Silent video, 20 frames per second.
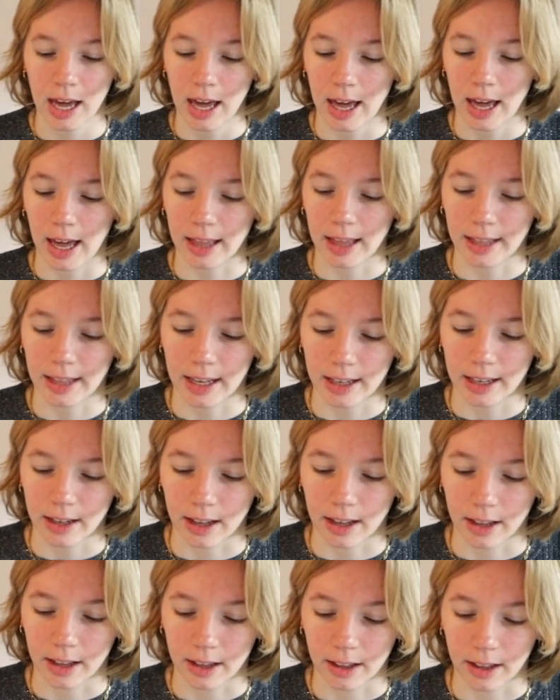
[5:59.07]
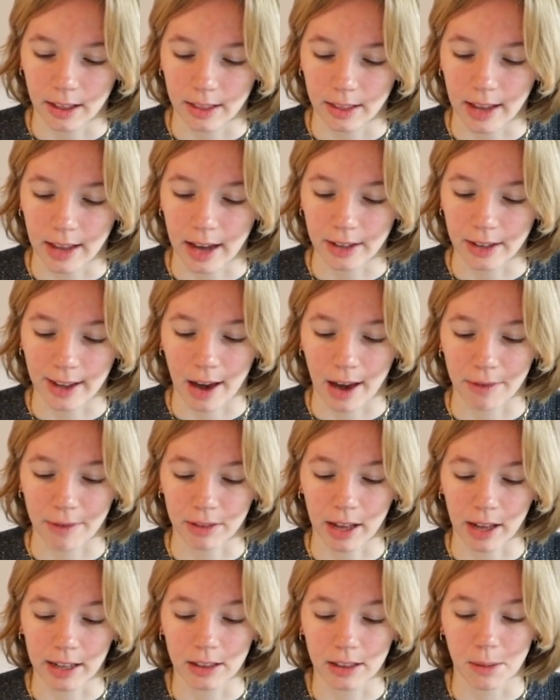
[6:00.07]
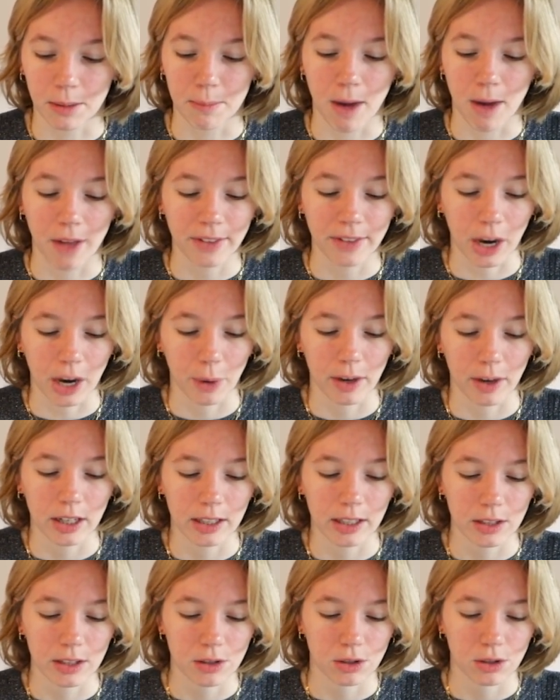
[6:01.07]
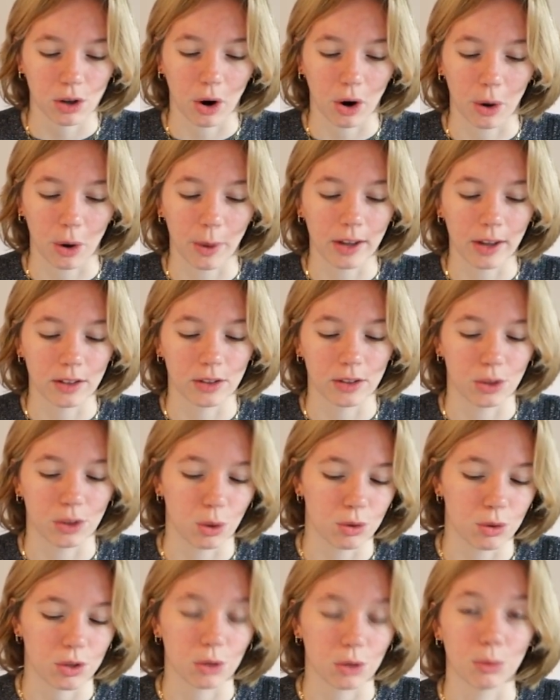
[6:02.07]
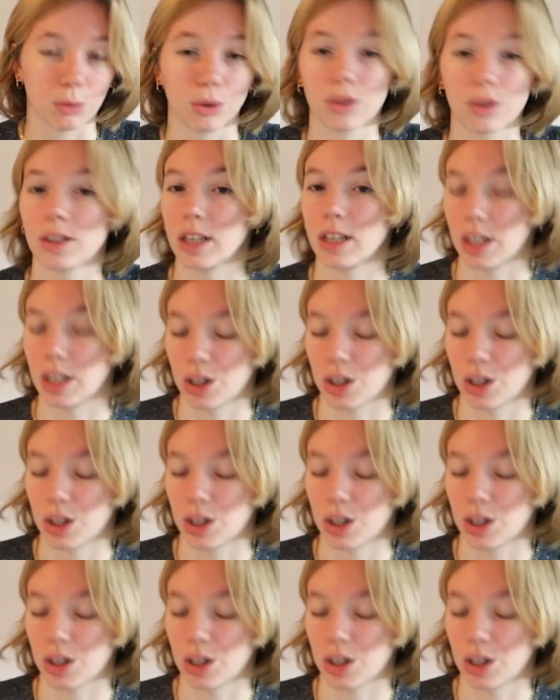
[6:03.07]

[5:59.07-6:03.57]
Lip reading: And then you have like the month I read it in. So I read those 2 books in